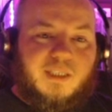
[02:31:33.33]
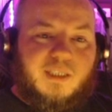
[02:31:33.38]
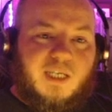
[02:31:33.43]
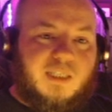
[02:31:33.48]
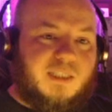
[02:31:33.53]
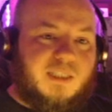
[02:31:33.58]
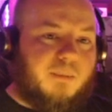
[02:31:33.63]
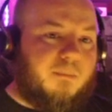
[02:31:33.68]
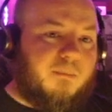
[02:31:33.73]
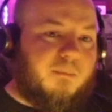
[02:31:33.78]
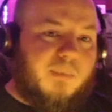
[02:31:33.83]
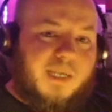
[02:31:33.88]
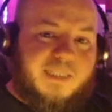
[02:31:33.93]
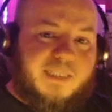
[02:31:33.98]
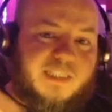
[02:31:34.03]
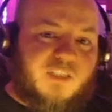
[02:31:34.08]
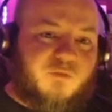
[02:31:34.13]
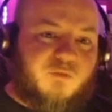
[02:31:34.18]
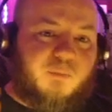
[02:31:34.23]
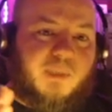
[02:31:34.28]
It's a
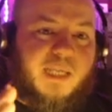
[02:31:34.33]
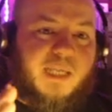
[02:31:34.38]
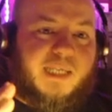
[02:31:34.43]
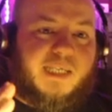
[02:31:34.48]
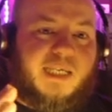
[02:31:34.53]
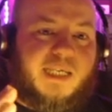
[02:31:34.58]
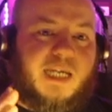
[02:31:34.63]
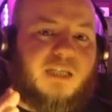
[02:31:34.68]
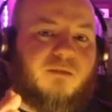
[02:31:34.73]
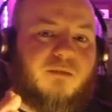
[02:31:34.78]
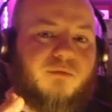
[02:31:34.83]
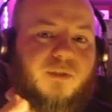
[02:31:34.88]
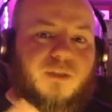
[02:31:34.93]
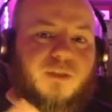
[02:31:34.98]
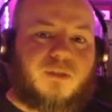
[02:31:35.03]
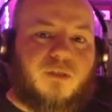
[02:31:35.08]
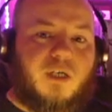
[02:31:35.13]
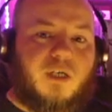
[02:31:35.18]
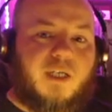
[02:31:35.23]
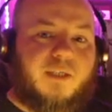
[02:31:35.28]
massive blank
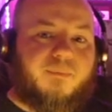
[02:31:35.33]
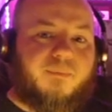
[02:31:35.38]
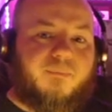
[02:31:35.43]
canvas, right?